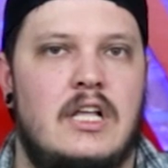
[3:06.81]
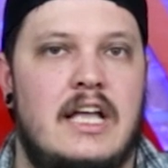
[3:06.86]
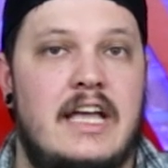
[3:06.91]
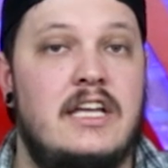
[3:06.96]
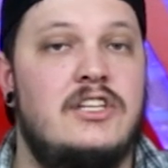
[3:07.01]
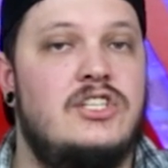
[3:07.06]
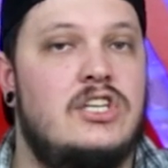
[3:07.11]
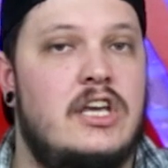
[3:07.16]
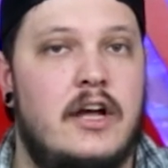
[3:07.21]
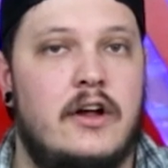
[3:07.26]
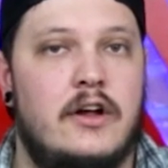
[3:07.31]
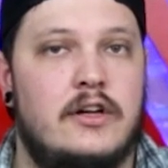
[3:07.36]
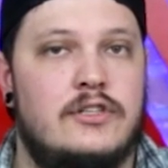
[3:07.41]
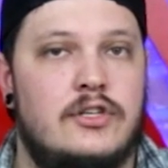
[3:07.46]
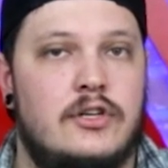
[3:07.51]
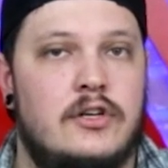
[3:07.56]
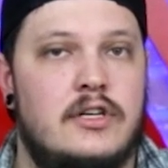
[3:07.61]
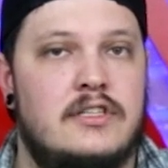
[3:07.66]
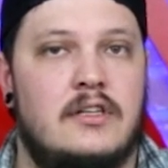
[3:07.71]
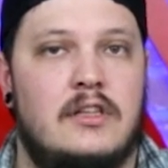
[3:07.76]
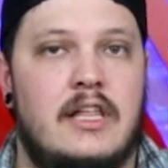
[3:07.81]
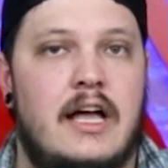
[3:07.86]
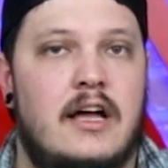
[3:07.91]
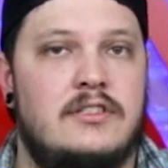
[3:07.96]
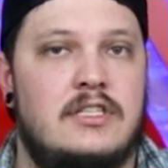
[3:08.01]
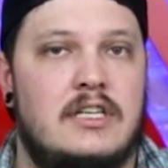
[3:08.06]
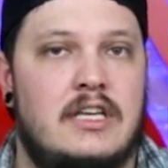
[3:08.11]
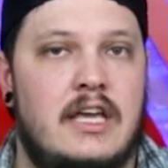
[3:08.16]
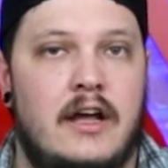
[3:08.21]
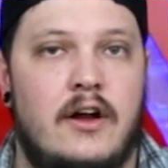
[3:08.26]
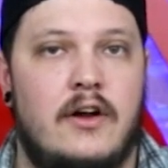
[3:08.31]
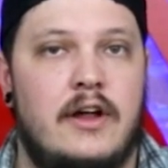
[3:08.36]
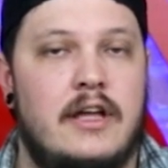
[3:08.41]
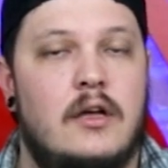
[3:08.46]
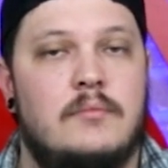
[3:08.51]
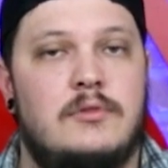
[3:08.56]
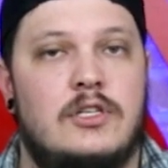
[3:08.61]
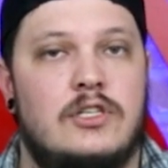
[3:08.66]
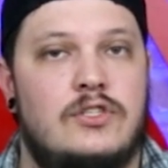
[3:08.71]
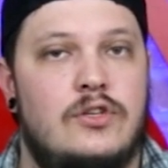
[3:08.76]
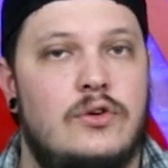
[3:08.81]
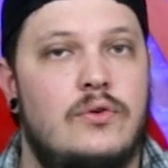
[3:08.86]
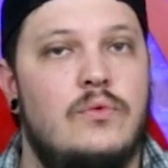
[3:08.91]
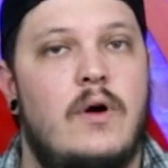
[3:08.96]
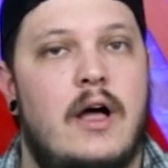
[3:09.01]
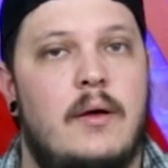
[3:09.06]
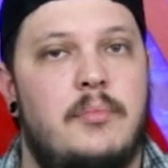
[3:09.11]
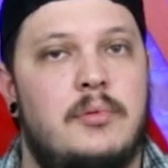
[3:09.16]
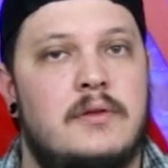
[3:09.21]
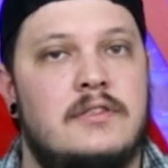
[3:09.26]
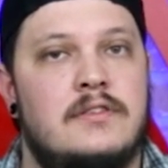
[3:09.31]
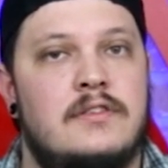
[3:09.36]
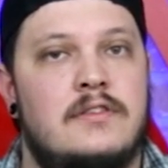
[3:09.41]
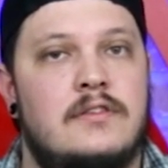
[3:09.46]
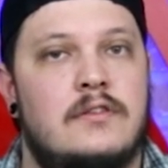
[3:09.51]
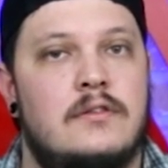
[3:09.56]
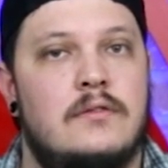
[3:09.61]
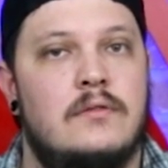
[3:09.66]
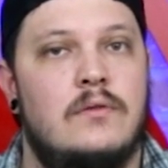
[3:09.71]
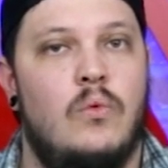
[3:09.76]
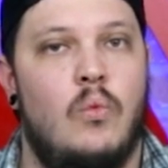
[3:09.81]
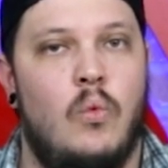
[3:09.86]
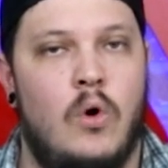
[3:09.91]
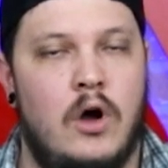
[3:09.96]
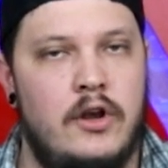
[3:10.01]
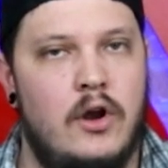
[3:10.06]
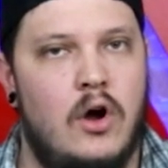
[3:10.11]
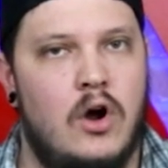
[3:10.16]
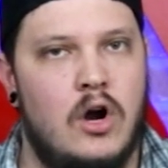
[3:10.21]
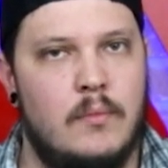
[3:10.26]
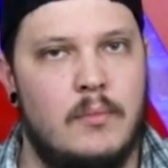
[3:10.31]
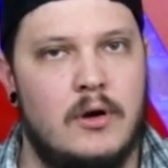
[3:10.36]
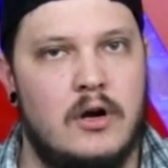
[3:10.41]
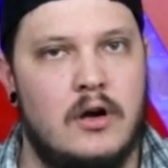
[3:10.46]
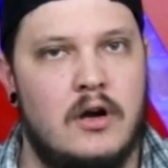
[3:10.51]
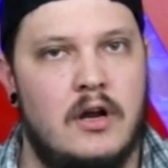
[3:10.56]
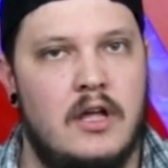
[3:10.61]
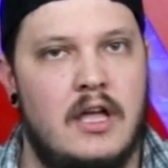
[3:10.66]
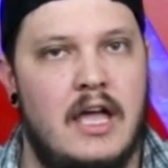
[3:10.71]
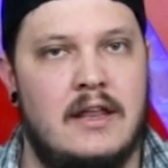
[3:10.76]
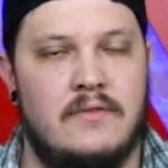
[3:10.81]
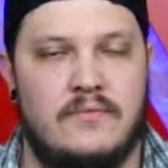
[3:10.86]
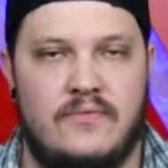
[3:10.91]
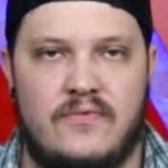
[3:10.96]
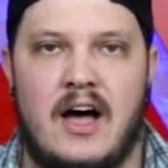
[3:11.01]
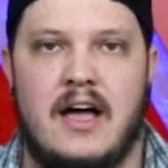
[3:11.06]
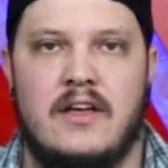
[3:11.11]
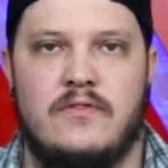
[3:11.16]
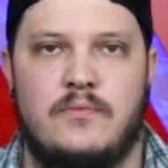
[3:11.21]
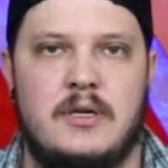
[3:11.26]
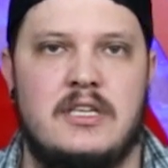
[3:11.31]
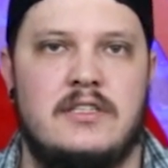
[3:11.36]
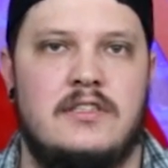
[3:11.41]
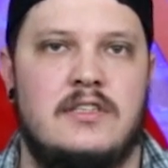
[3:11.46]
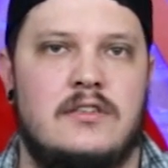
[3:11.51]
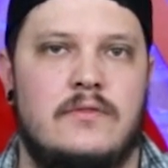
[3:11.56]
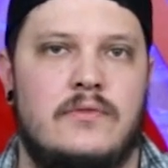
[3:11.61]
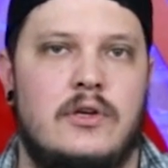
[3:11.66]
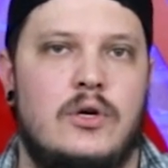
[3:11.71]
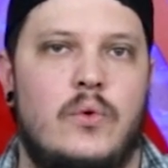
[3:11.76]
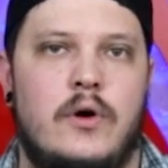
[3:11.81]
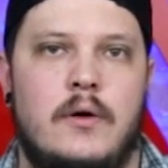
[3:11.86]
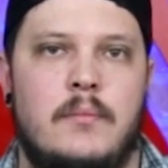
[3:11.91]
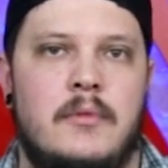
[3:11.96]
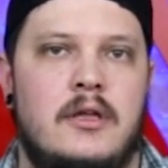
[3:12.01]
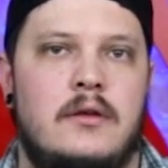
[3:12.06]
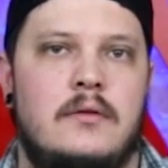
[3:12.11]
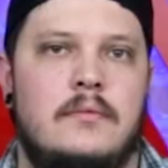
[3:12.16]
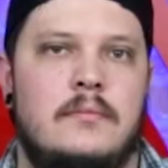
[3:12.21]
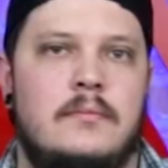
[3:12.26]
Each character is allowed to carry up to 2 weapons, 1 armor, and 5 pieces of equipment.